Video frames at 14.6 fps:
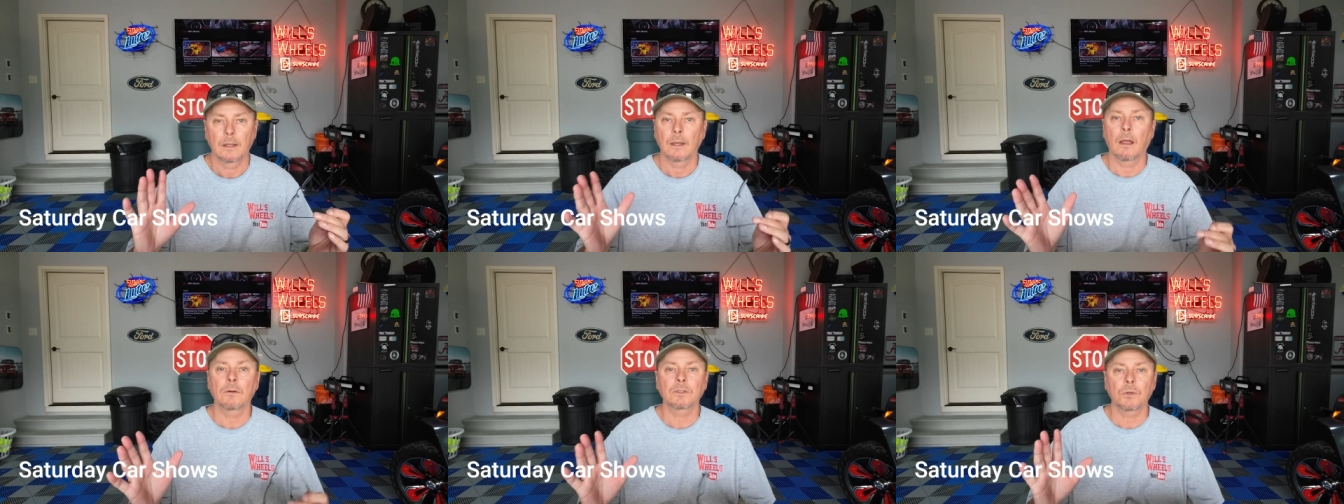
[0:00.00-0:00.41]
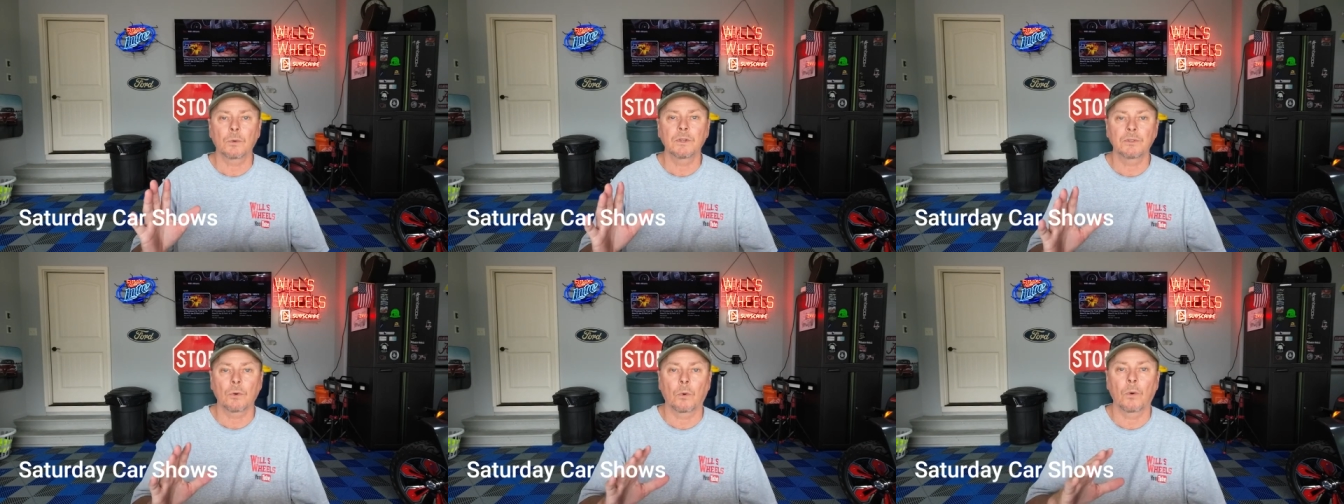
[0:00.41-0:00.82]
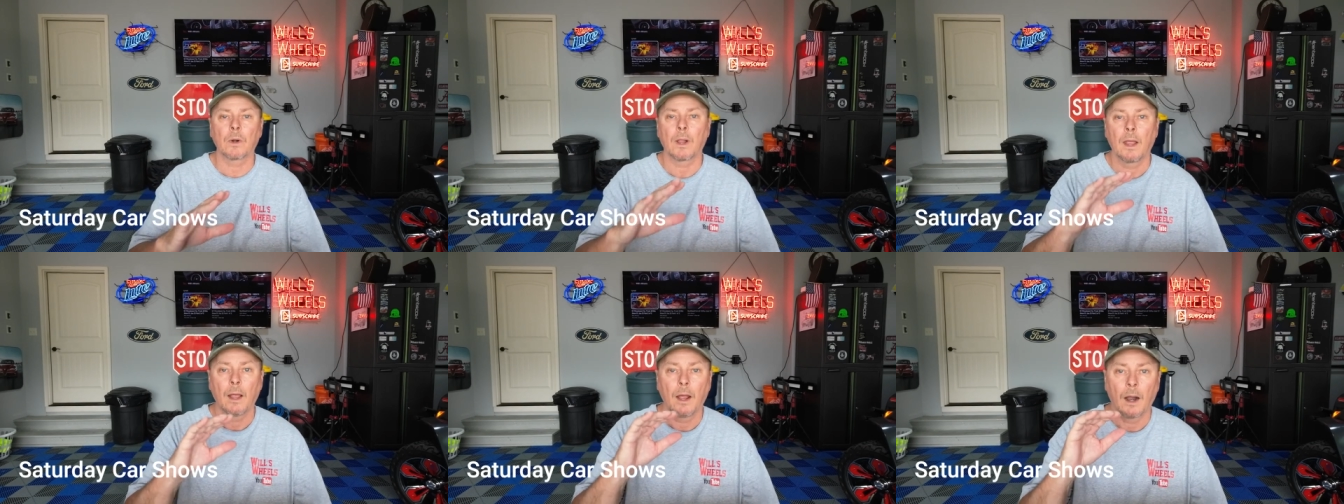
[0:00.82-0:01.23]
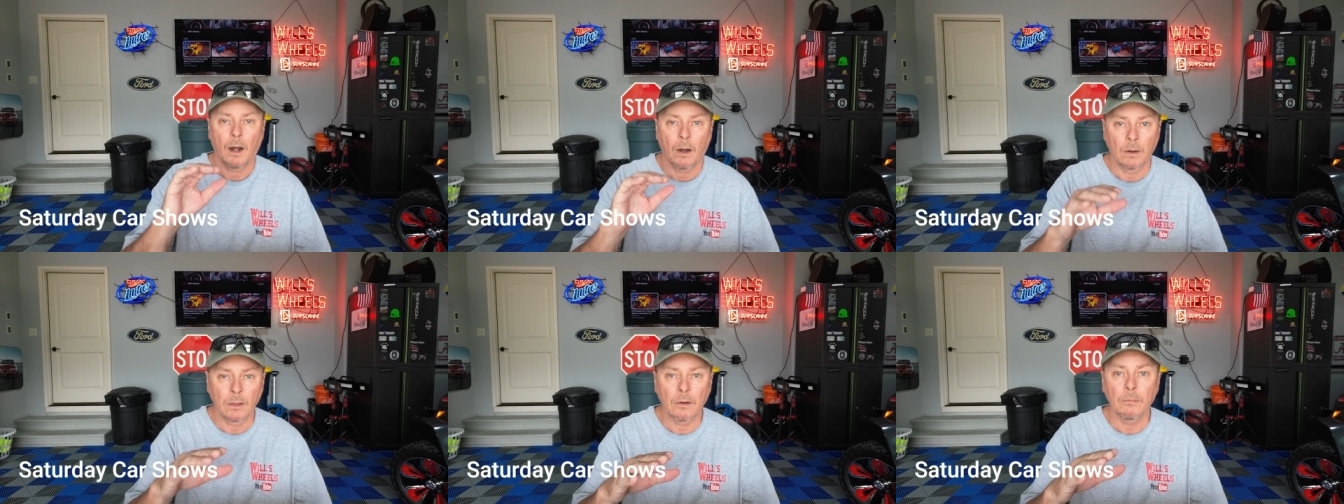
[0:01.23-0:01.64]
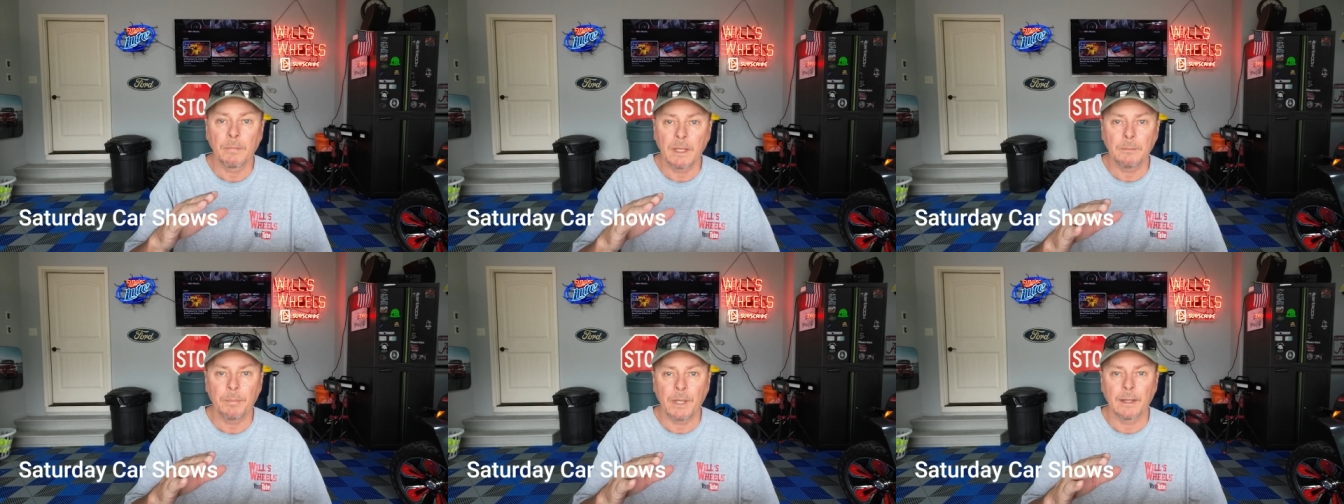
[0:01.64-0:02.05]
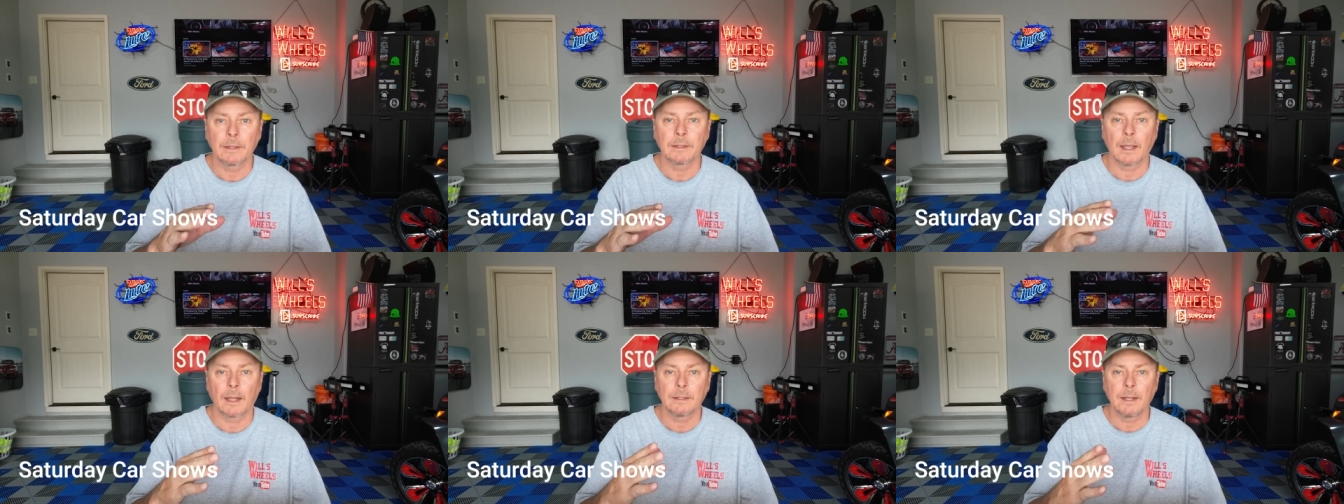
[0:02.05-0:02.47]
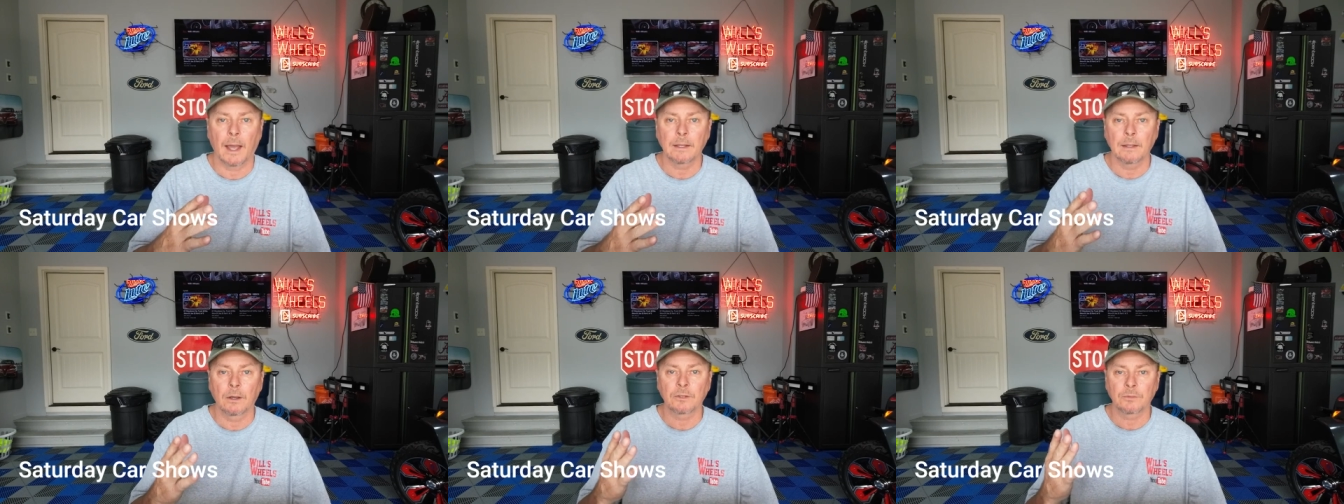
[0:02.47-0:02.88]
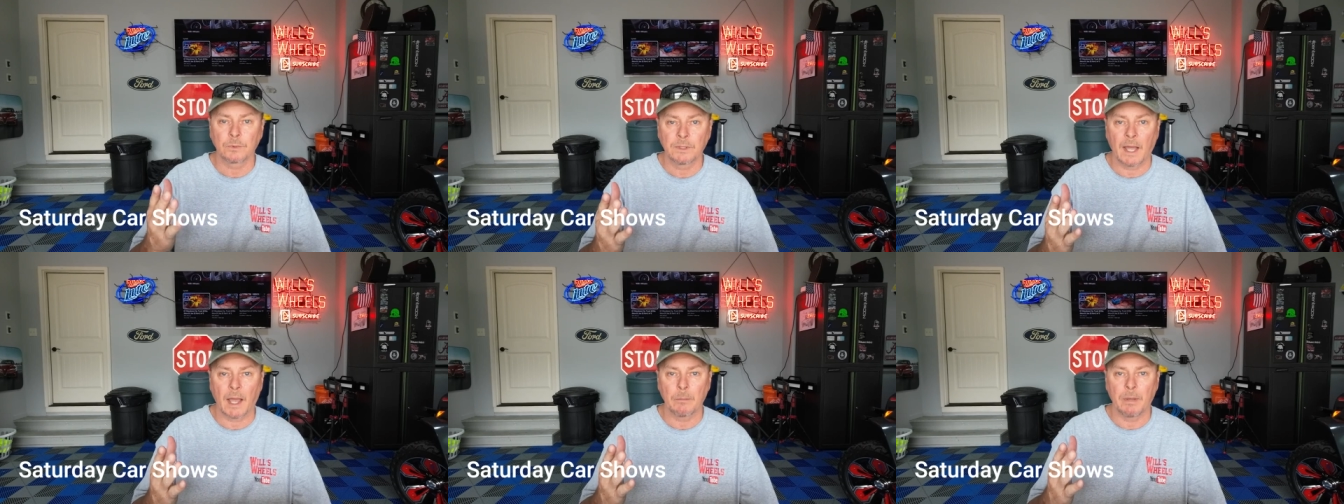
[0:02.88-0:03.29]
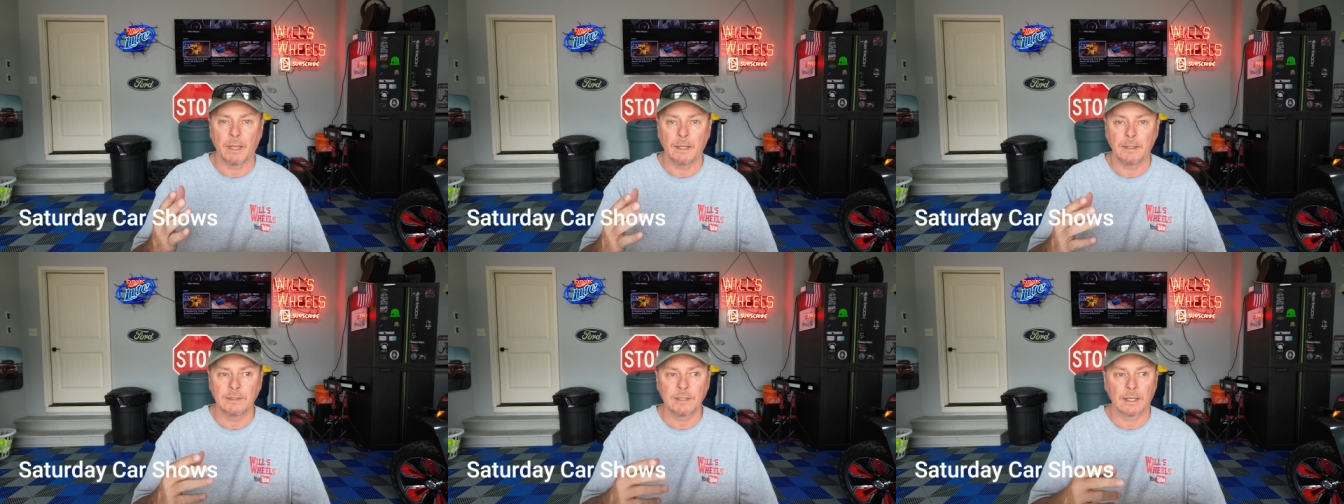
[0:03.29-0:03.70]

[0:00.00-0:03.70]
long story short, our little Min Pin got diagnosed with diabetes.